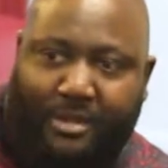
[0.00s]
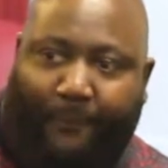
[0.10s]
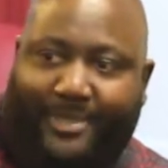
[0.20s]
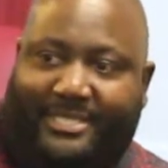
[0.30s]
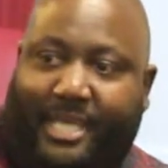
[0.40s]

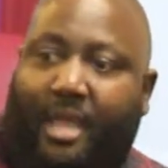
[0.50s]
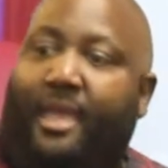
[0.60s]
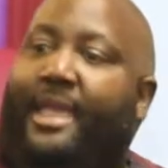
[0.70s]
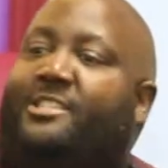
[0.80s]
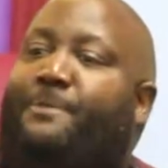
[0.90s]
Don't be scared.
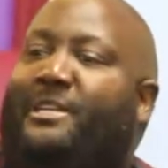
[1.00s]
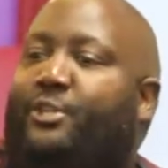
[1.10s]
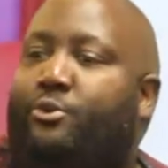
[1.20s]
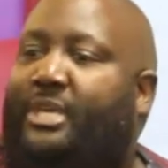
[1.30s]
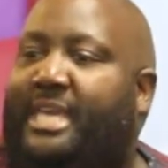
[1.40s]

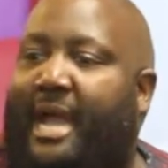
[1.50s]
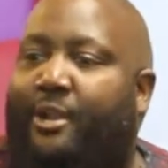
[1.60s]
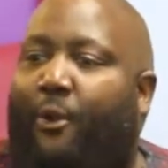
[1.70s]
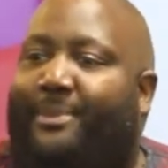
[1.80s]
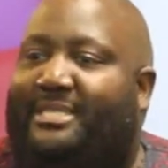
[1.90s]
Especially you,
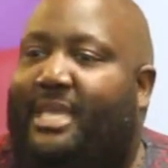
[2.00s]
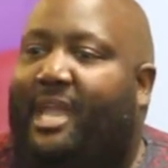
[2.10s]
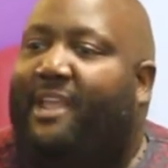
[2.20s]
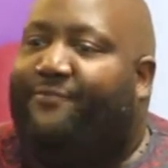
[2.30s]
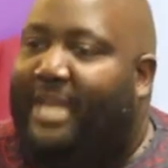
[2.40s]
Kiana, don't be
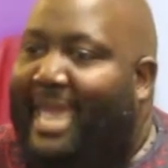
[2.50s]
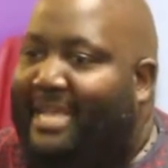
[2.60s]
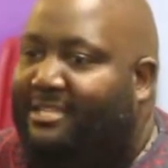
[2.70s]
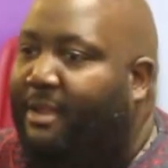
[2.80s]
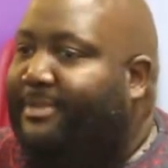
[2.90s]
scared. Lift your
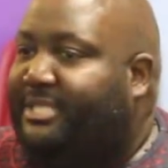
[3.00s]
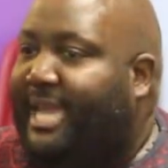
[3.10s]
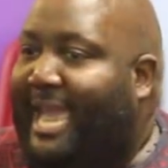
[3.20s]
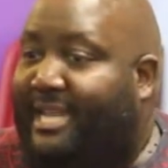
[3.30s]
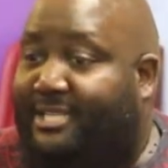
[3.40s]
hands, or let me
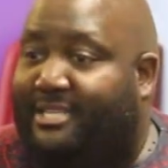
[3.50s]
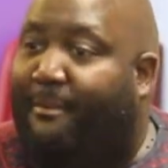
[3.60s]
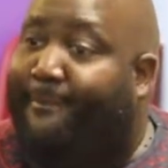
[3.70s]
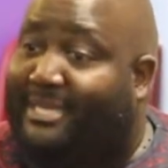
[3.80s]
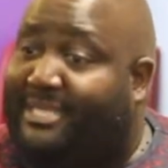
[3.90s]
see your hands, because
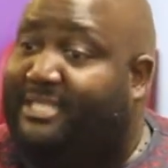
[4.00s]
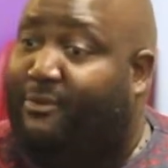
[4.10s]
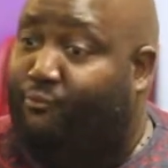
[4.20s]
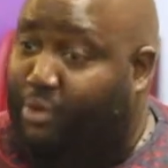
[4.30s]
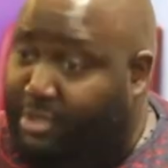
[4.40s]
I'm about to say
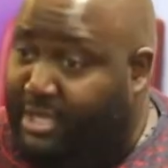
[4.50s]
something real